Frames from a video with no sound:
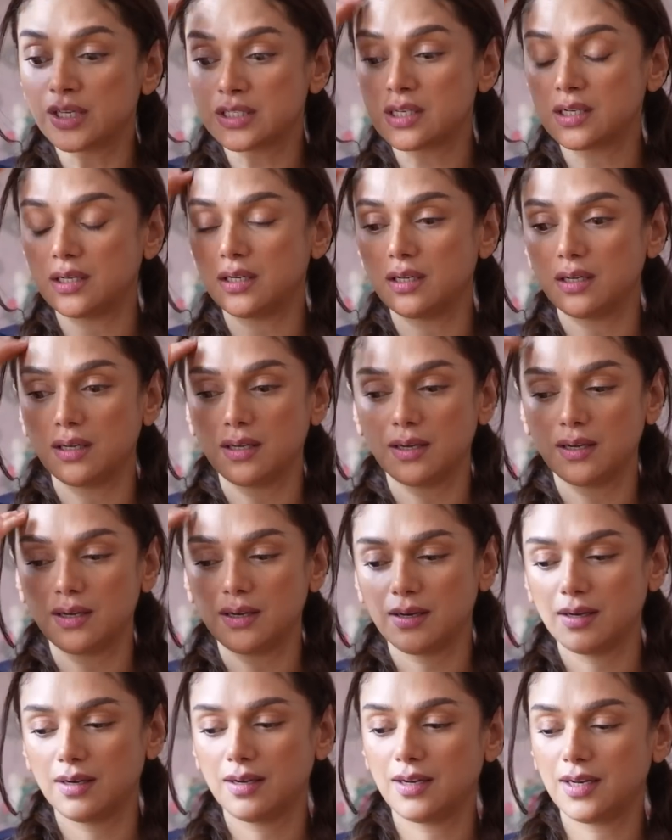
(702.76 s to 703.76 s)
okay, with... So
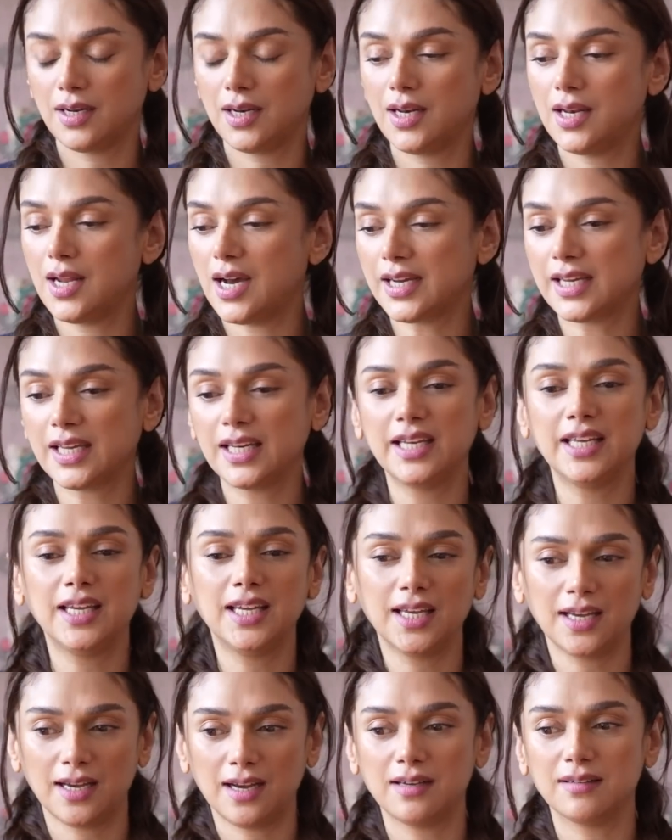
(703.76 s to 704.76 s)
Touch wood, touch wood,
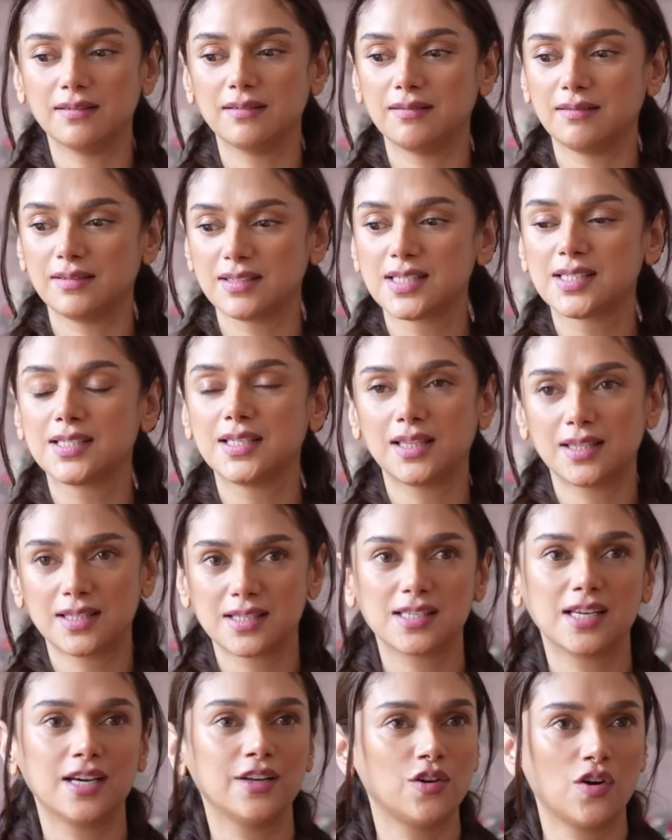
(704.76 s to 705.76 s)
luckily, uh,
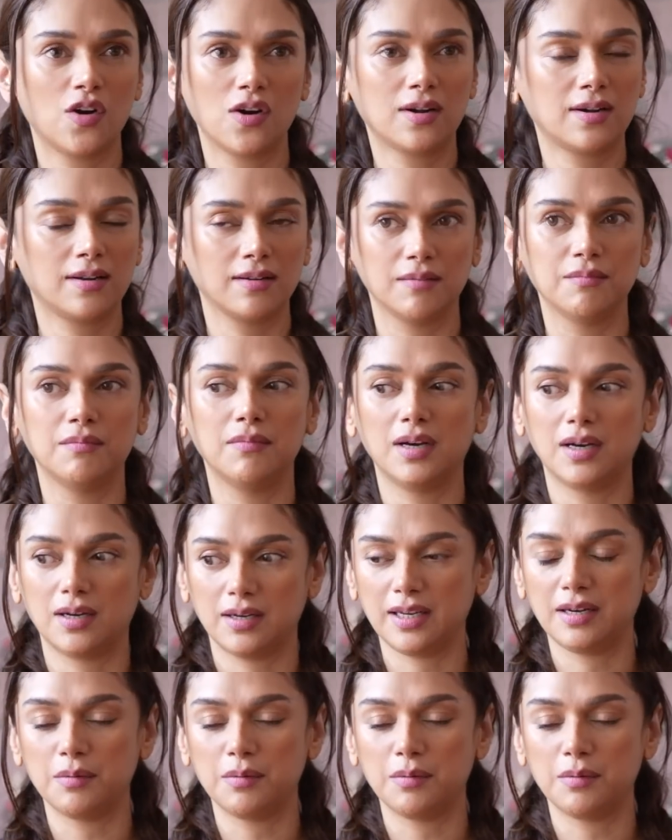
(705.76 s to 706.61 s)
zits are not uh,